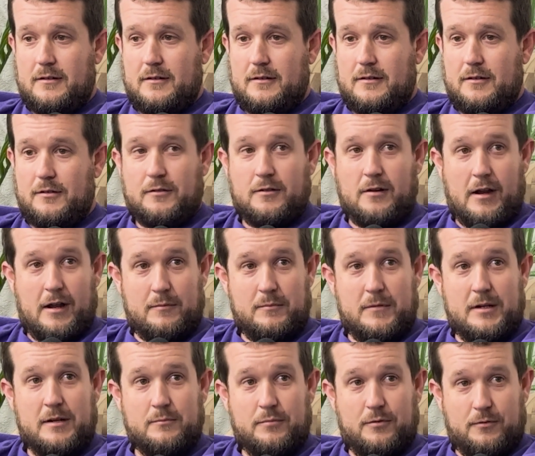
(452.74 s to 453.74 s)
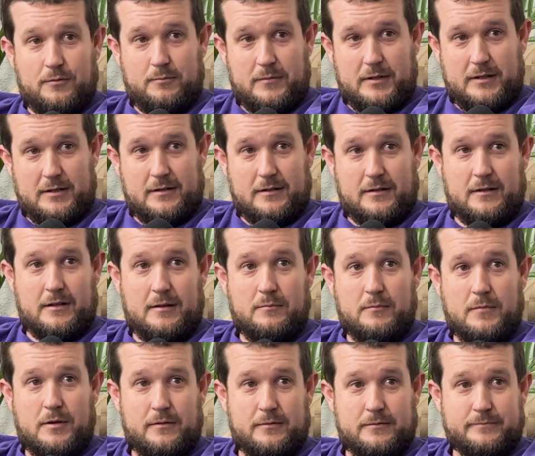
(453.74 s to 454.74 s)
who grabbed me and pulled me into that
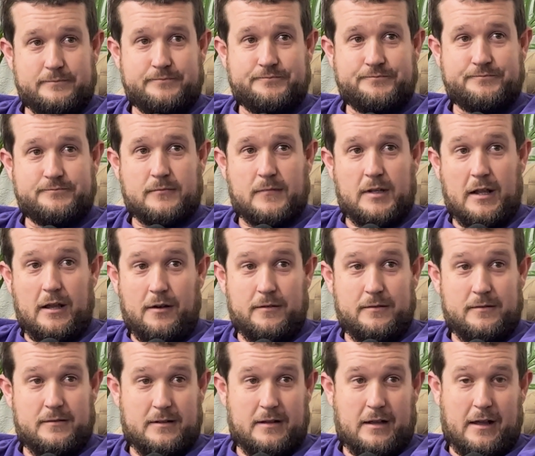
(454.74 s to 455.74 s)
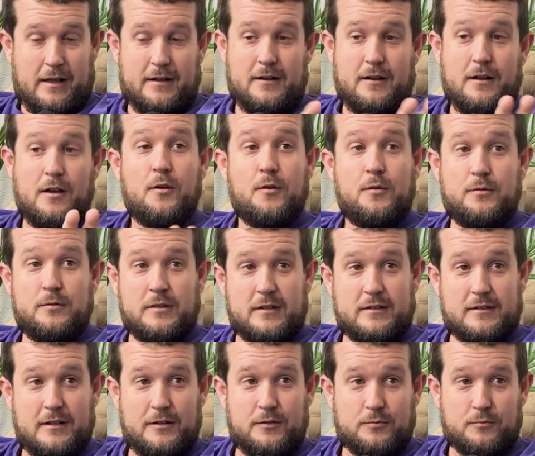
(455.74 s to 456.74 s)
boat. Now, I know that
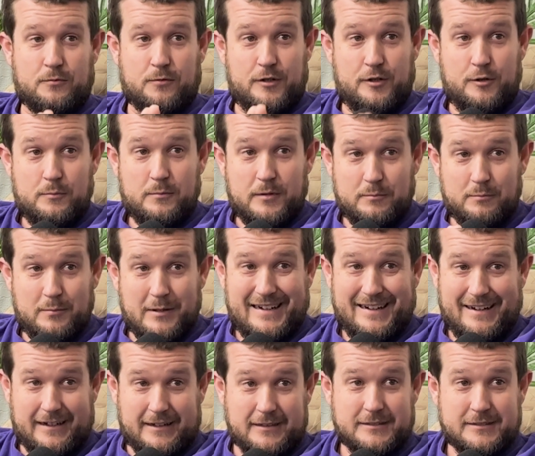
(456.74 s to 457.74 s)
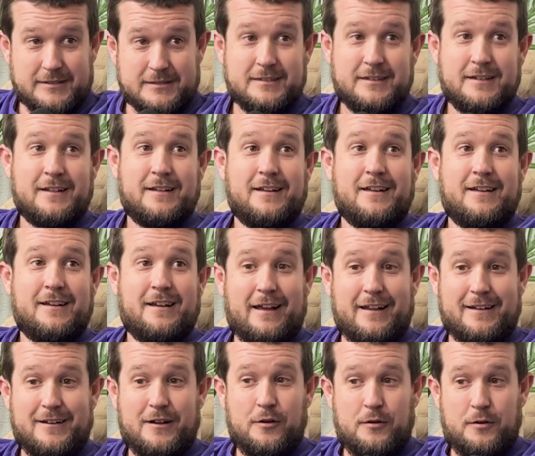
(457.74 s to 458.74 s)
these were human beings. I
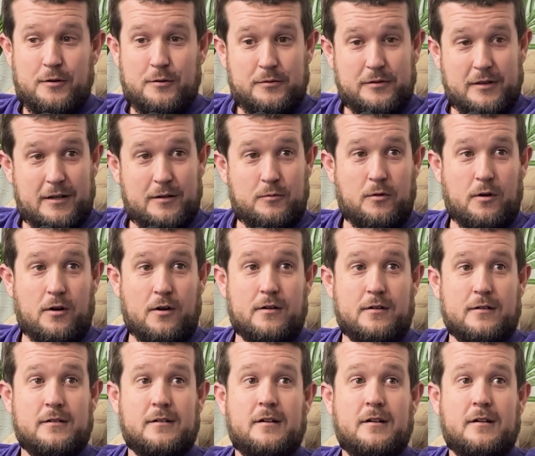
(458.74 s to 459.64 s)
know who they were